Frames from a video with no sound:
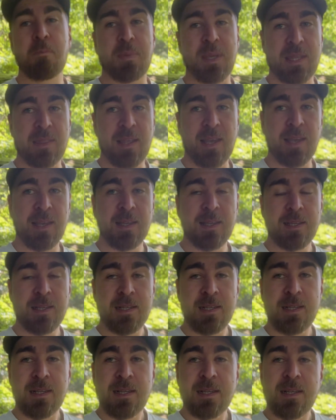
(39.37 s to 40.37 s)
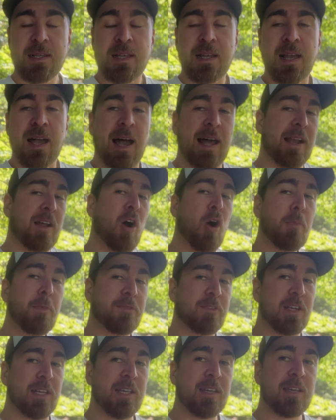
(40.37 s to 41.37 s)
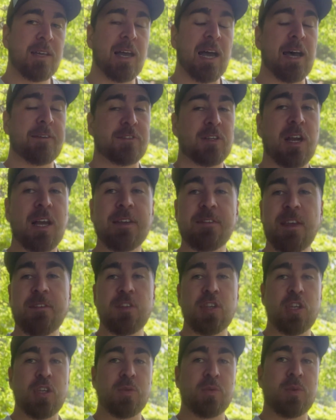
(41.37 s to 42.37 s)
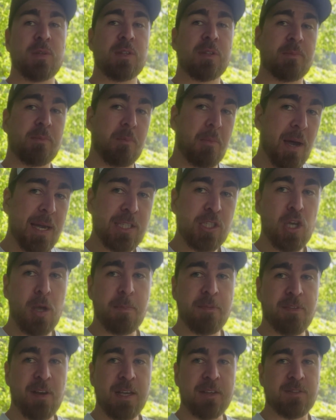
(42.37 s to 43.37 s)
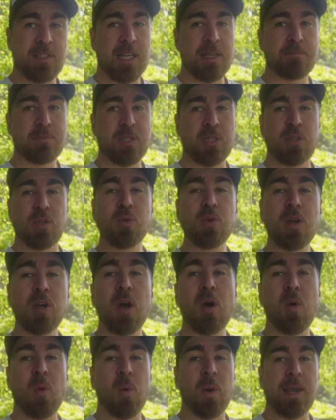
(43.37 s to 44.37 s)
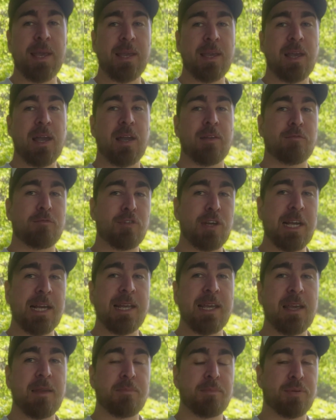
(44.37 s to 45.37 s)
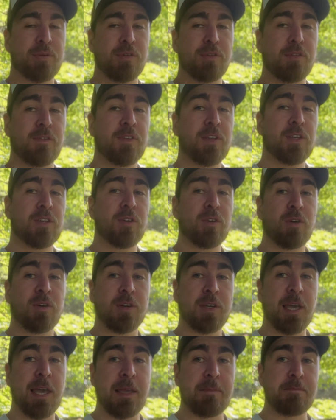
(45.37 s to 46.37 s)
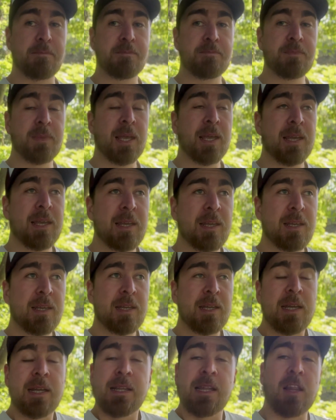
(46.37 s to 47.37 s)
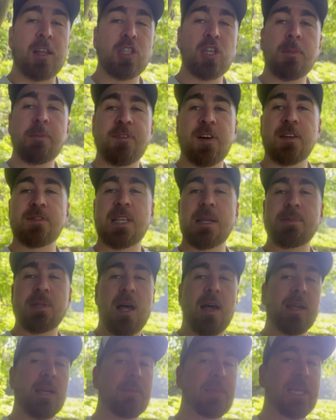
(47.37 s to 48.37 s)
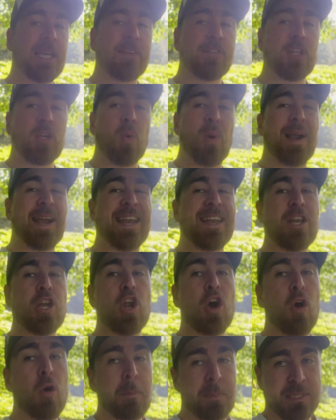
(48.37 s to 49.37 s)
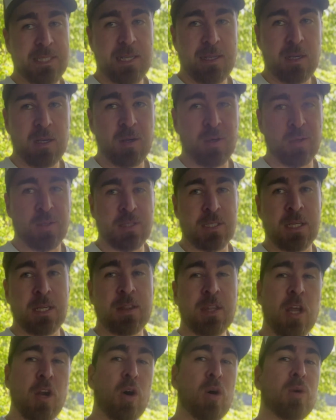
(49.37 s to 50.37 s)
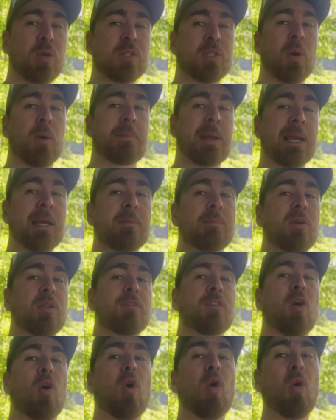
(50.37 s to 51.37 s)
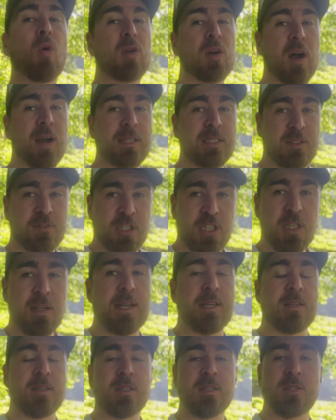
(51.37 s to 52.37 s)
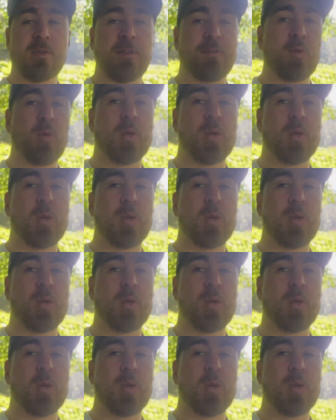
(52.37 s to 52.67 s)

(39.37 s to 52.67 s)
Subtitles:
been there. And hopefully, after I've given you my top 5 tips, you can go away and really improve your game. Now, the top 5 tips I'm going to be giving you are in no particular order. They're also applicable for all kinds of shooting. So if you